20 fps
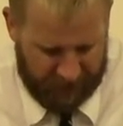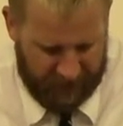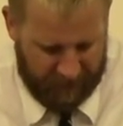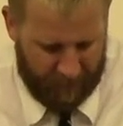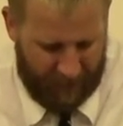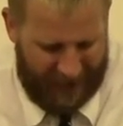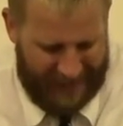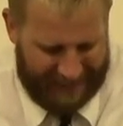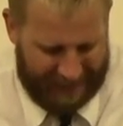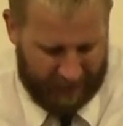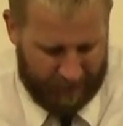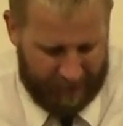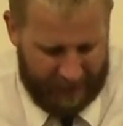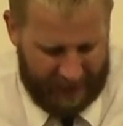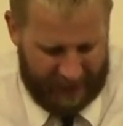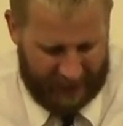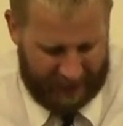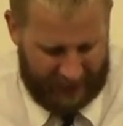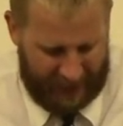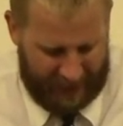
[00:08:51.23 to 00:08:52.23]
smite the
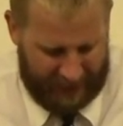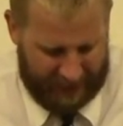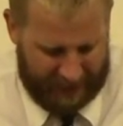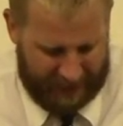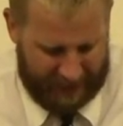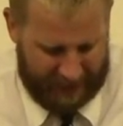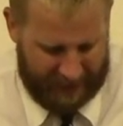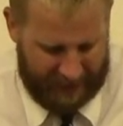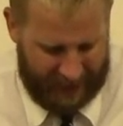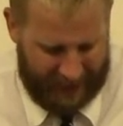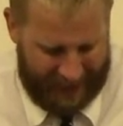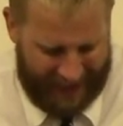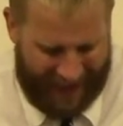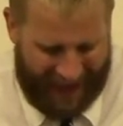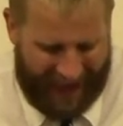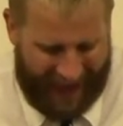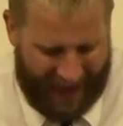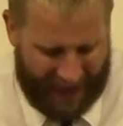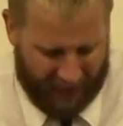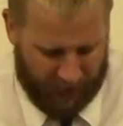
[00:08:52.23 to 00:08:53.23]
Midianites
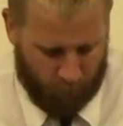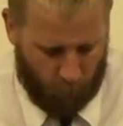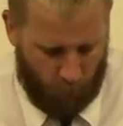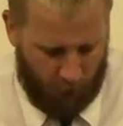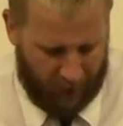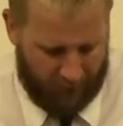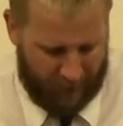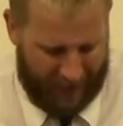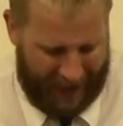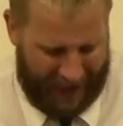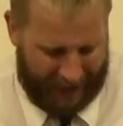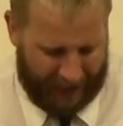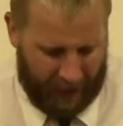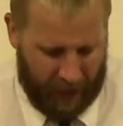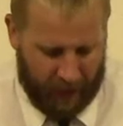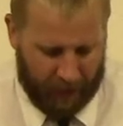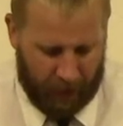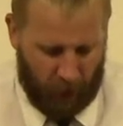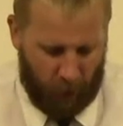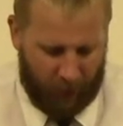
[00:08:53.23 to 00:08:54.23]
as one man.
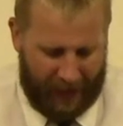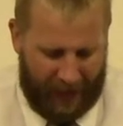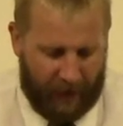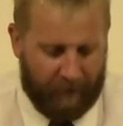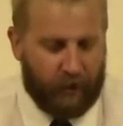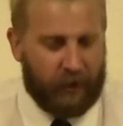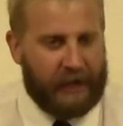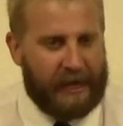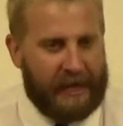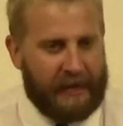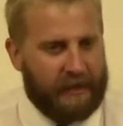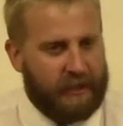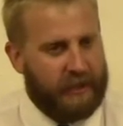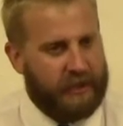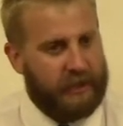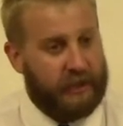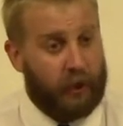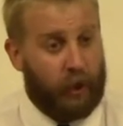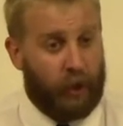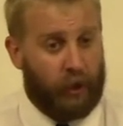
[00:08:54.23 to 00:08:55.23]
Don't ever get
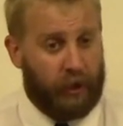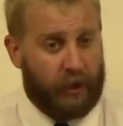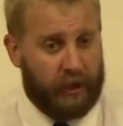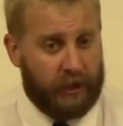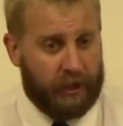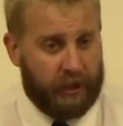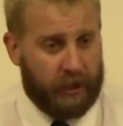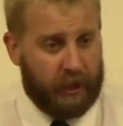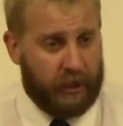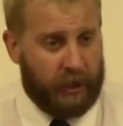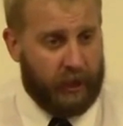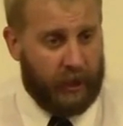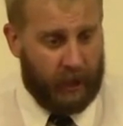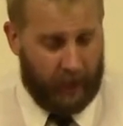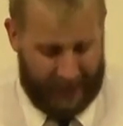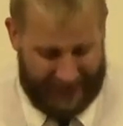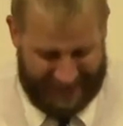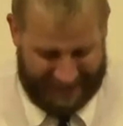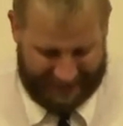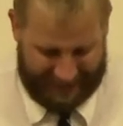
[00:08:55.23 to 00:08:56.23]
discouraged
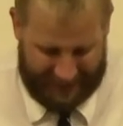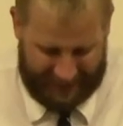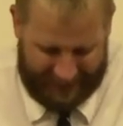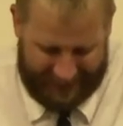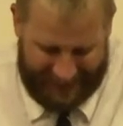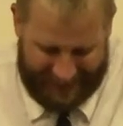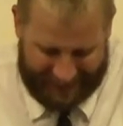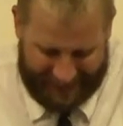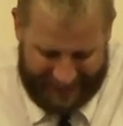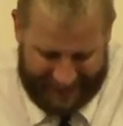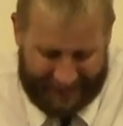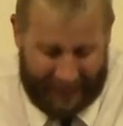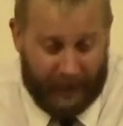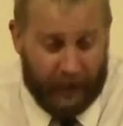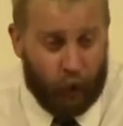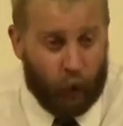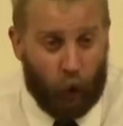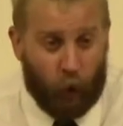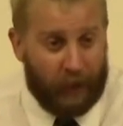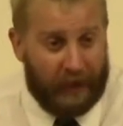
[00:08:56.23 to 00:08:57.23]
into thinking that
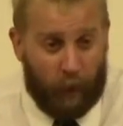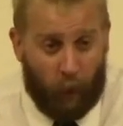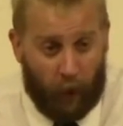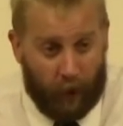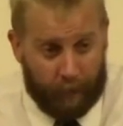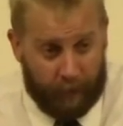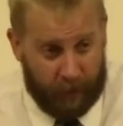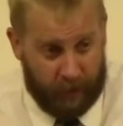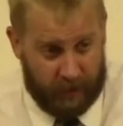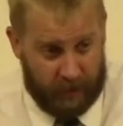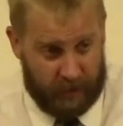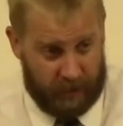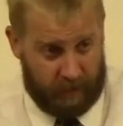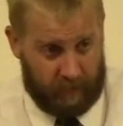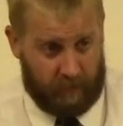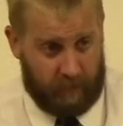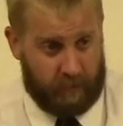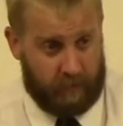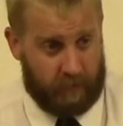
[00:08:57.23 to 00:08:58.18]
you're only one person.